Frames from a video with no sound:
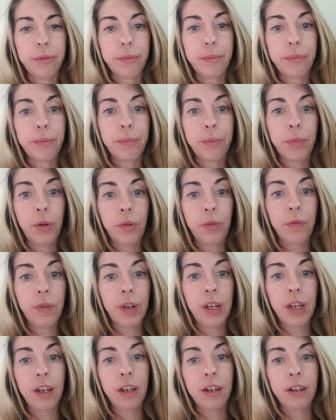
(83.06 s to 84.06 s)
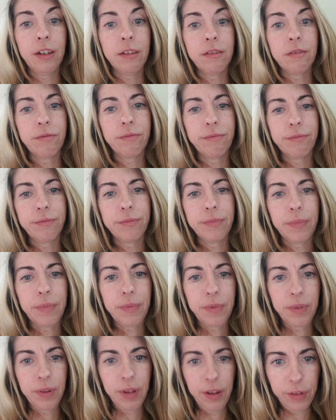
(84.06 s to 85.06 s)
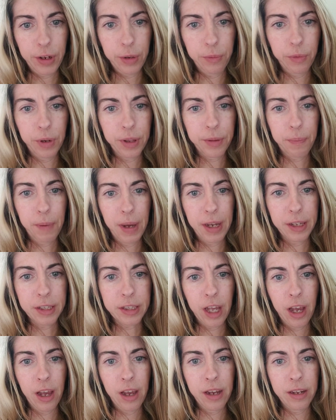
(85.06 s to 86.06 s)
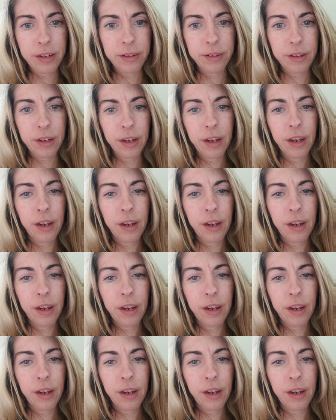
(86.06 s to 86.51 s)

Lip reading: moving, living with my son.